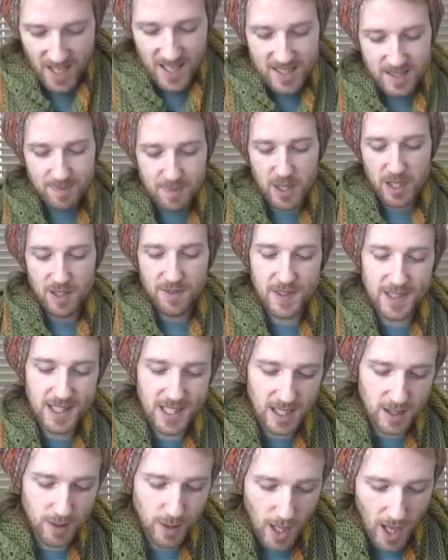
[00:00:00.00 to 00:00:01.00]
It's a beautiful
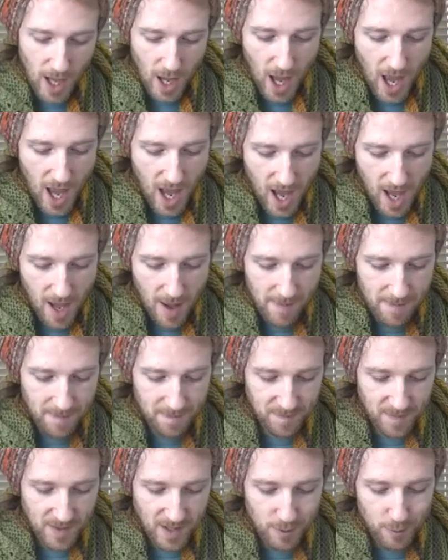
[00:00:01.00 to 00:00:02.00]
little
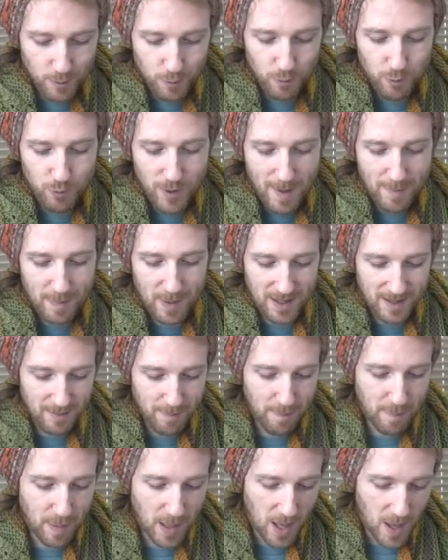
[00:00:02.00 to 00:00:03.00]
ribbon
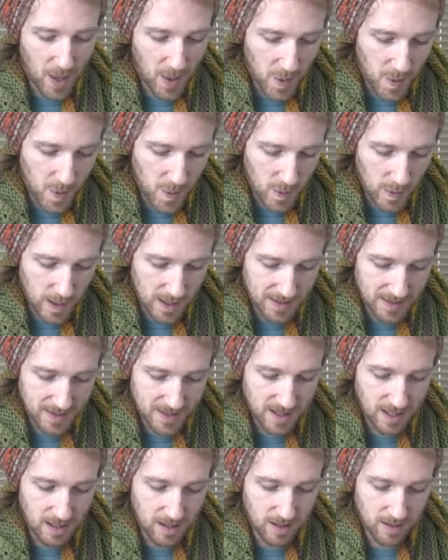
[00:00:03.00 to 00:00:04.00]
bow on the
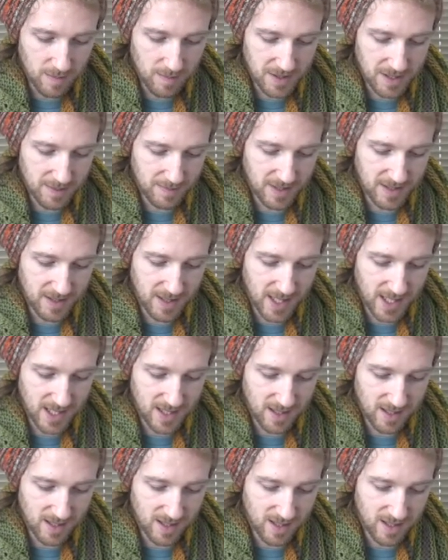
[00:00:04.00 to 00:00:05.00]
top, which I'm just going
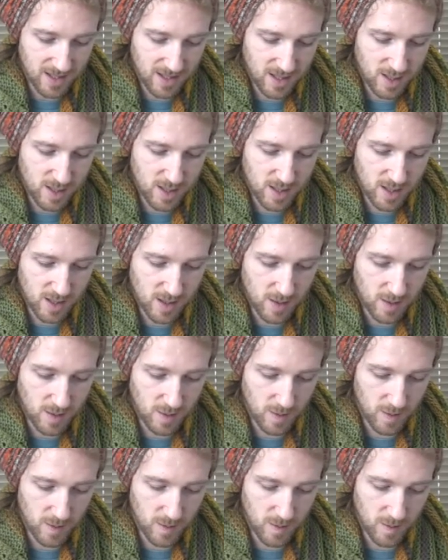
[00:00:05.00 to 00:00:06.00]
to
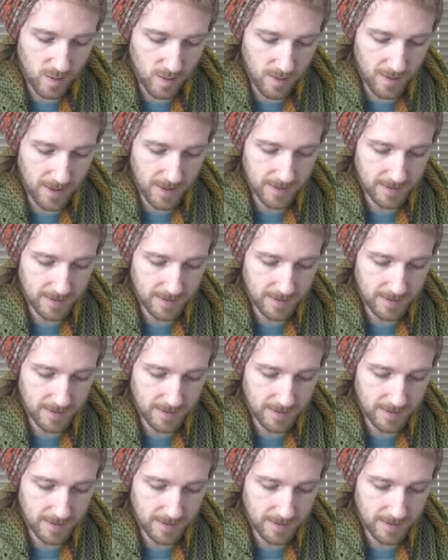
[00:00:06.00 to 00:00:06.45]
undo.